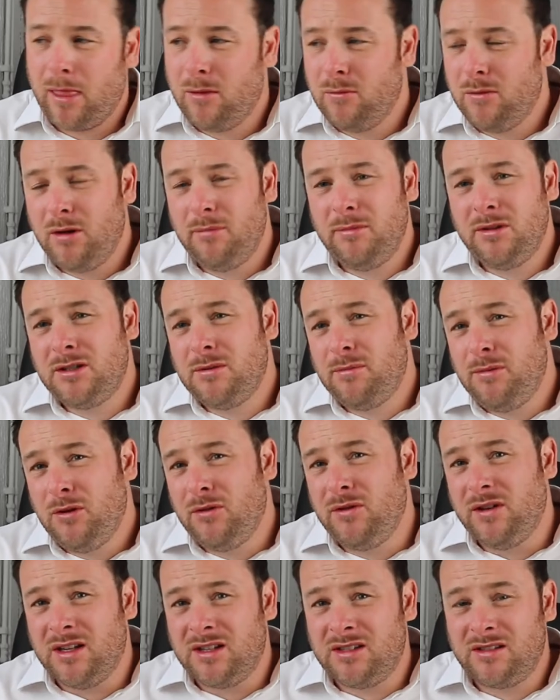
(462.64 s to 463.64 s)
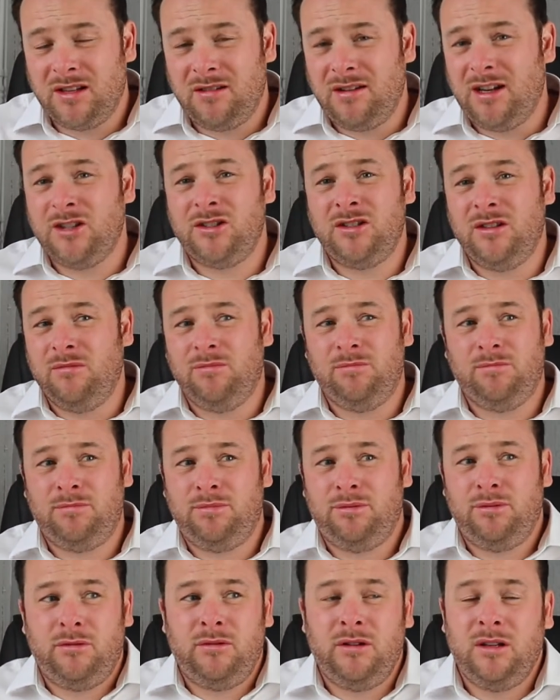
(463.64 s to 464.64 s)
Well, to be honest, they're actually
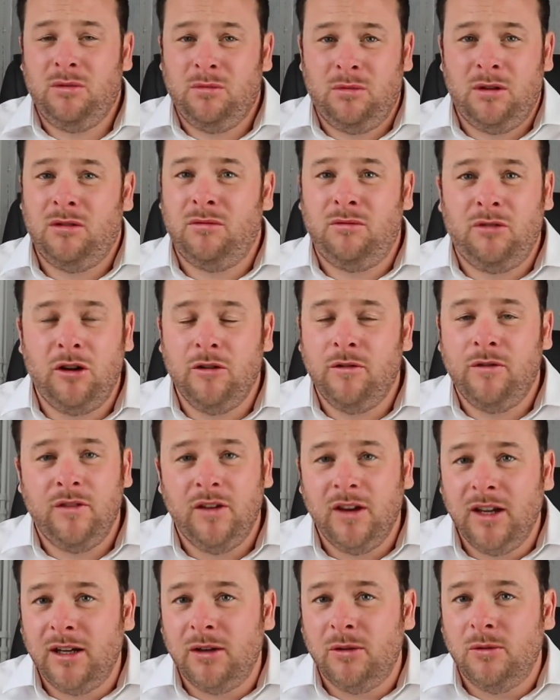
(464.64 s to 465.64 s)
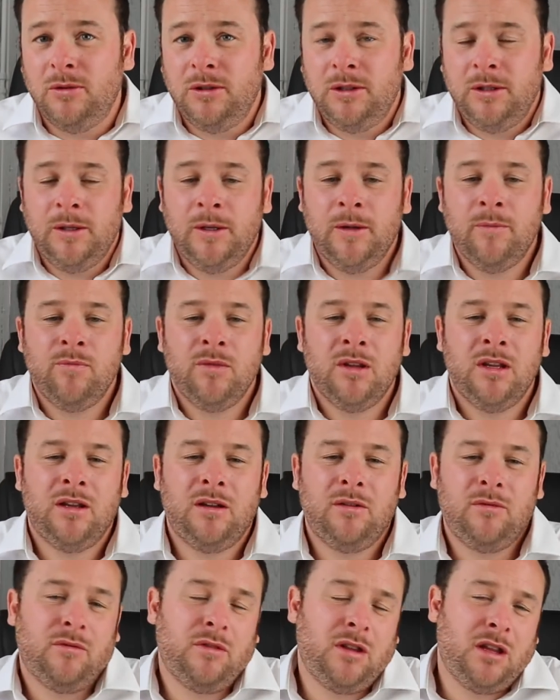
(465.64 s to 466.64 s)
pretty well rife now.
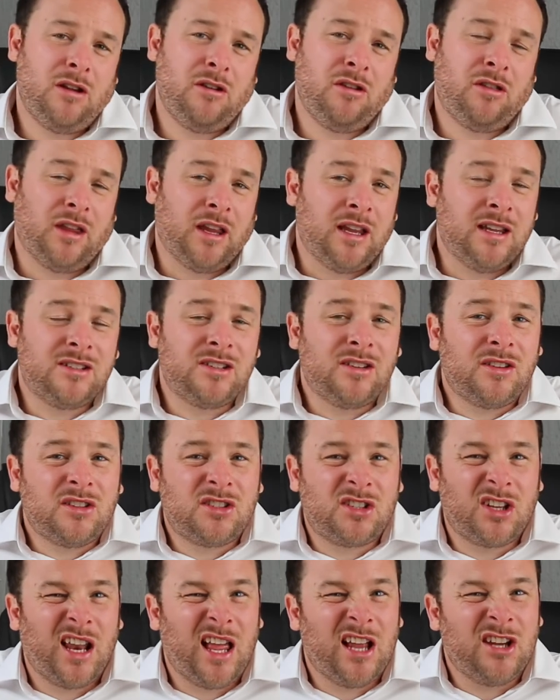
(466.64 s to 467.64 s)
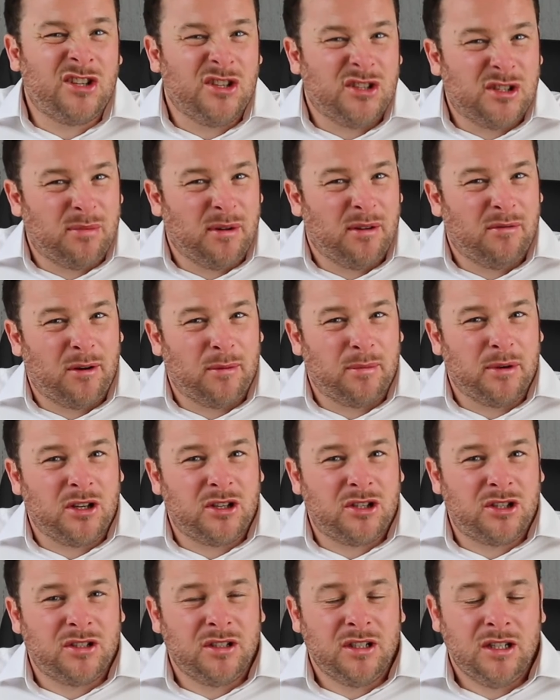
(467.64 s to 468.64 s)
The only thing is that the selection's a bit
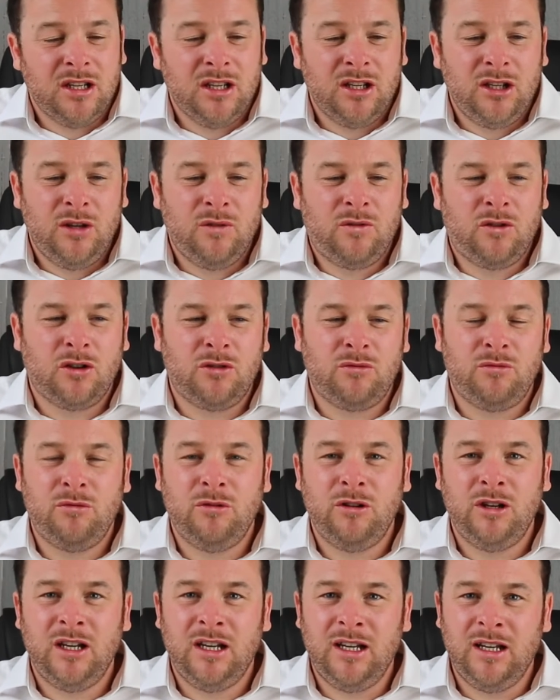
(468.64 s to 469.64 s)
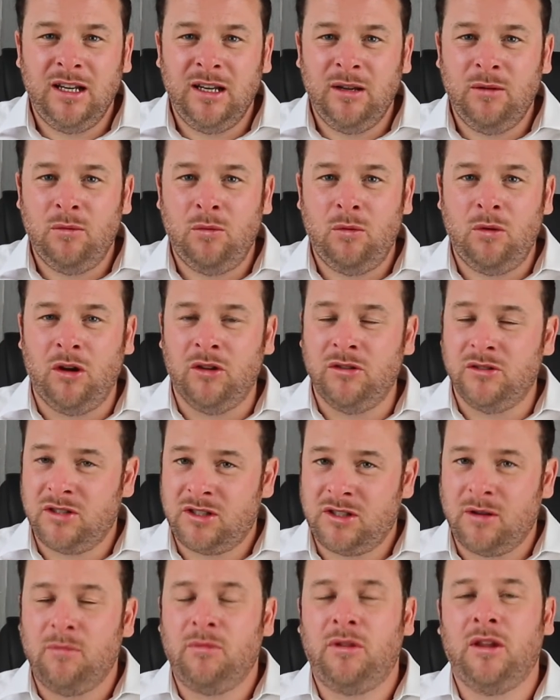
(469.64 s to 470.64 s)
rubbish. You've got to really want
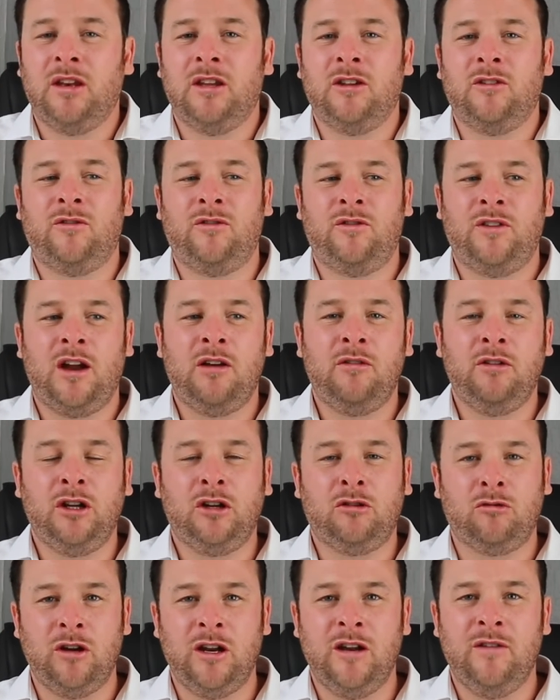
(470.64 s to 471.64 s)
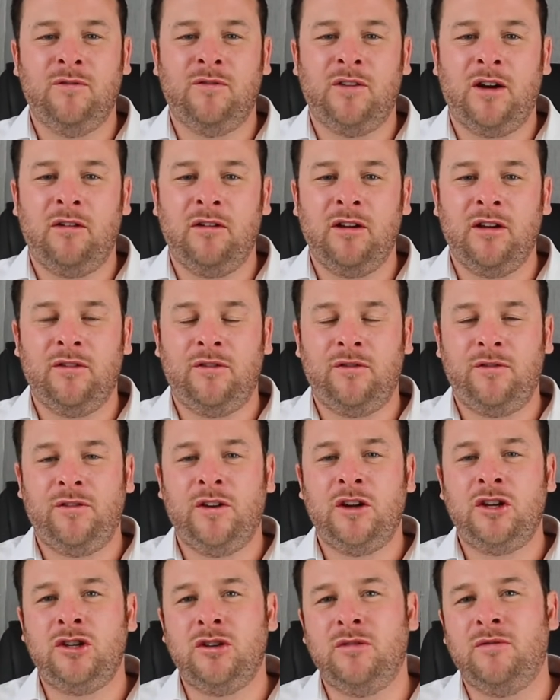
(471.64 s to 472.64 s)
something that's very green, very
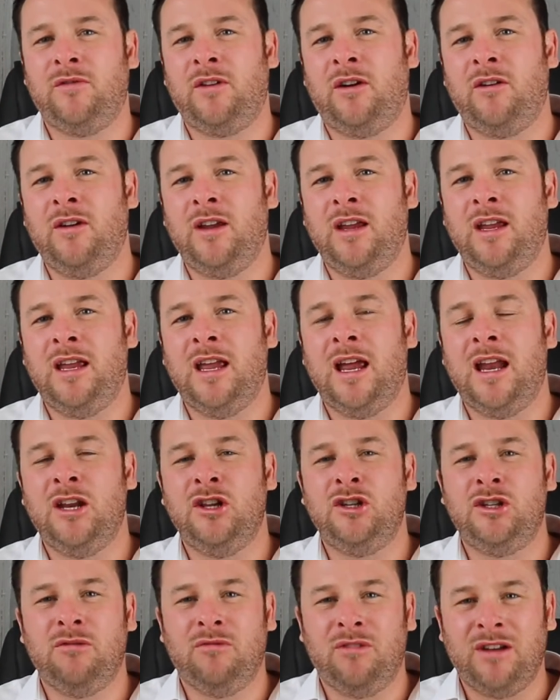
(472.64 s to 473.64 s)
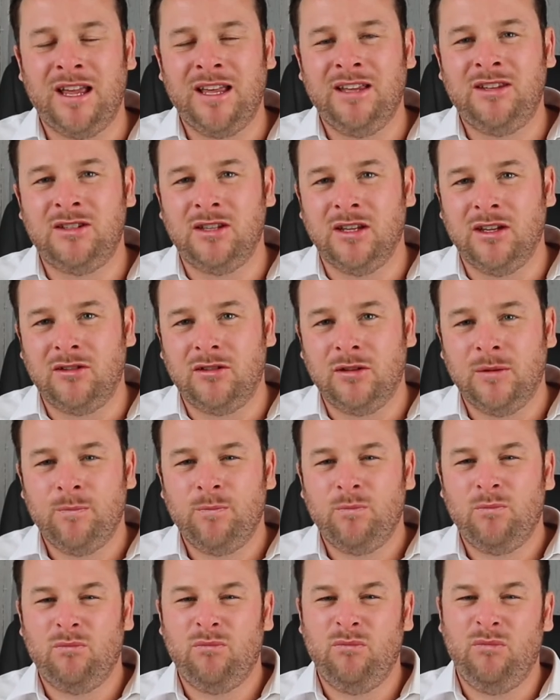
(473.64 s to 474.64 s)
efficient, very energy related,
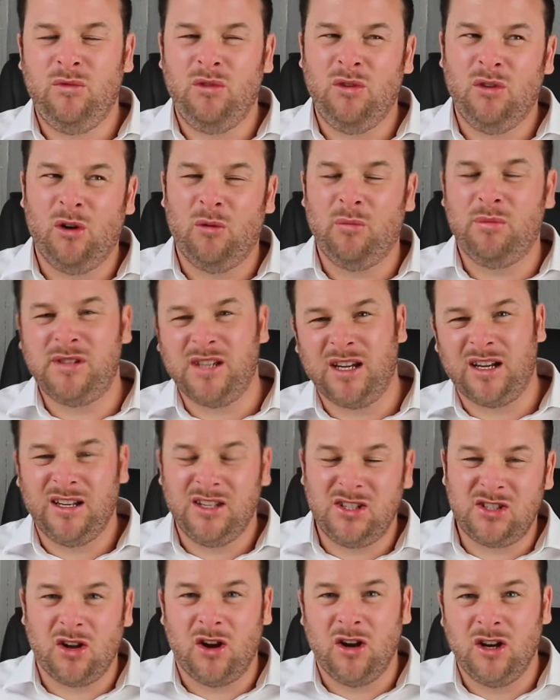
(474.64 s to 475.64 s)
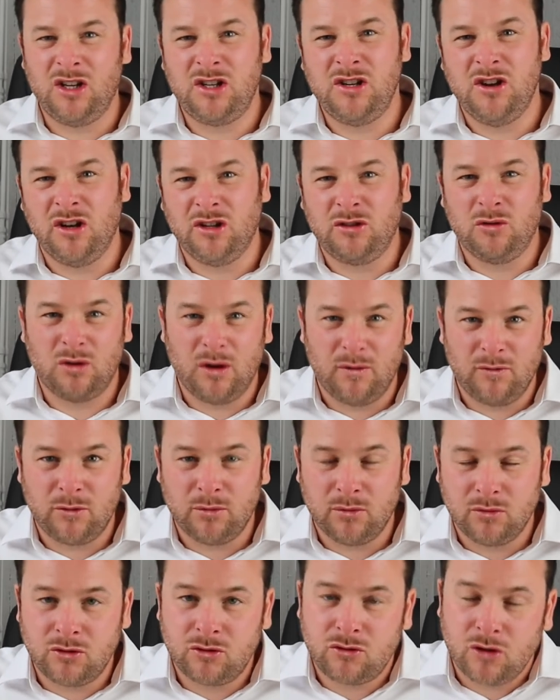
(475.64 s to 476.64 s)
not particularly stylish, nice or
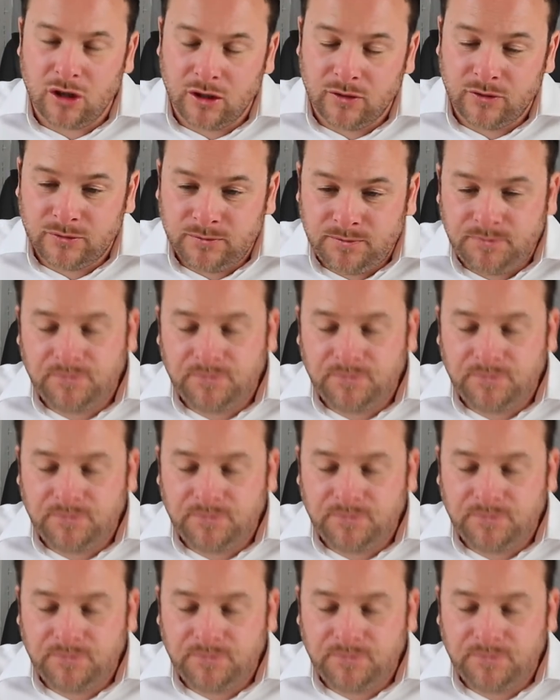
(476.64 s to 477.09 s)
comfortable to drive.